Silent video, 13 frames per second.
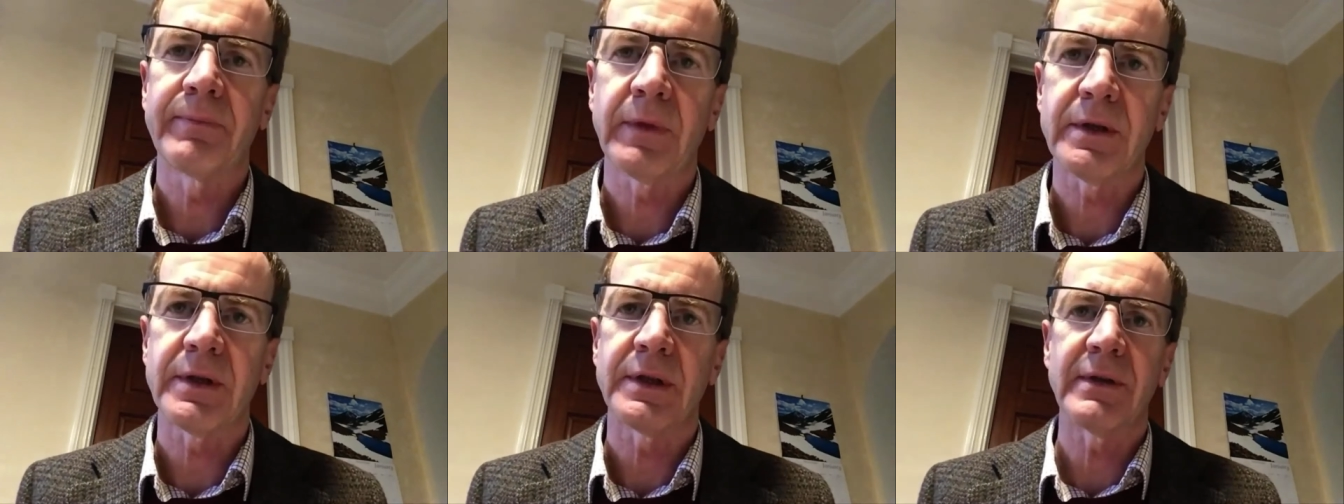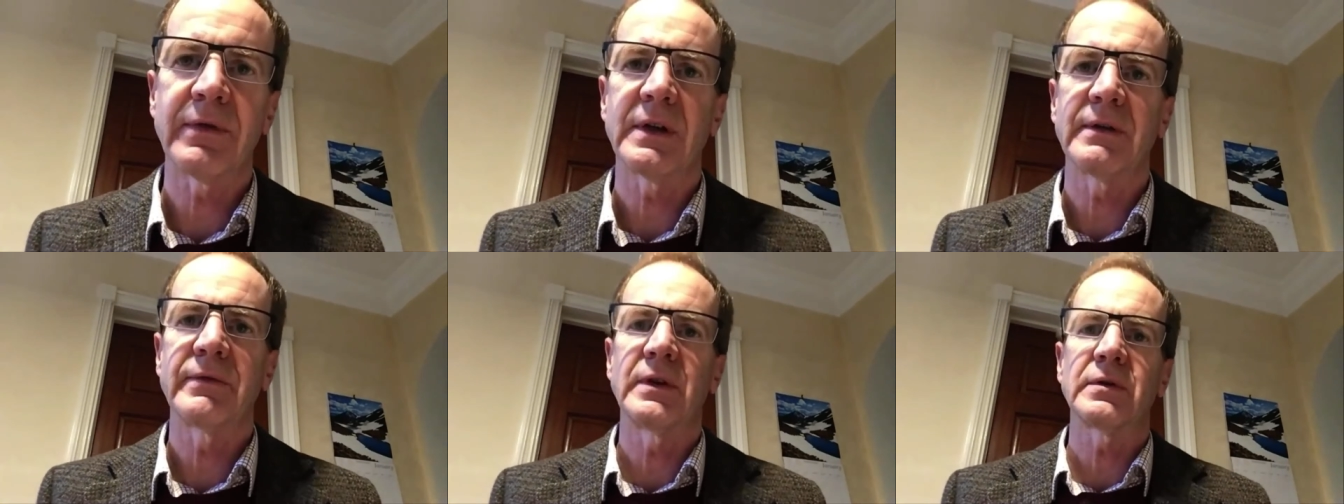
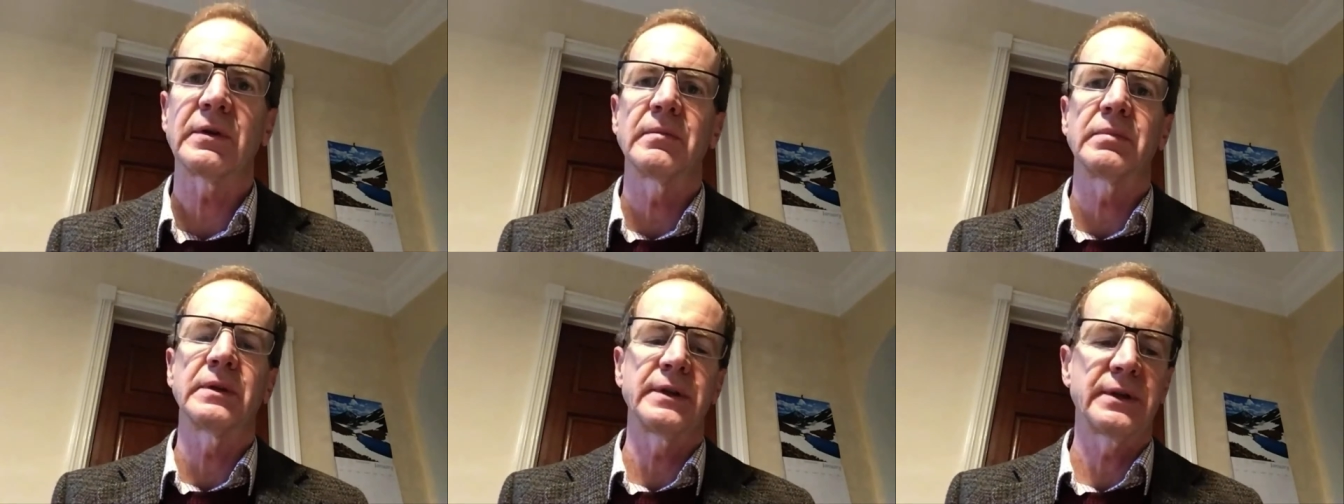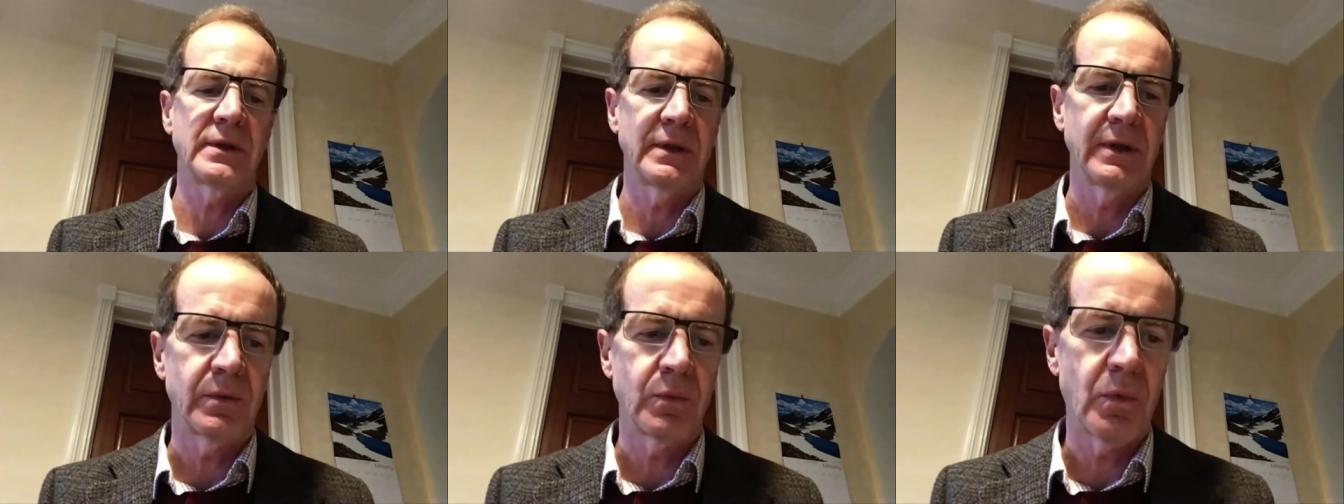Certificate of non
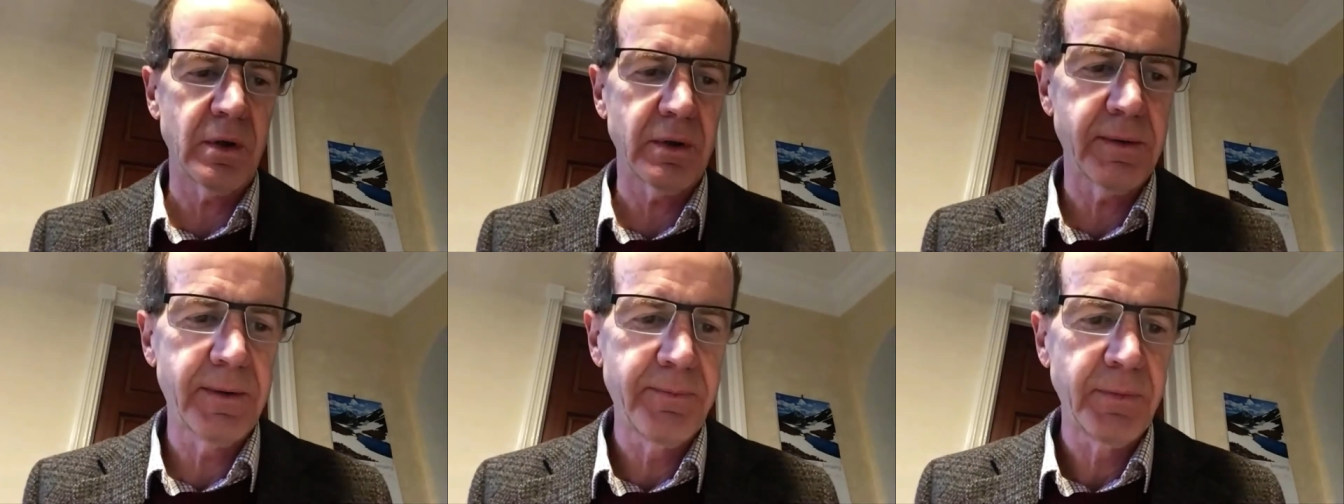completion is one.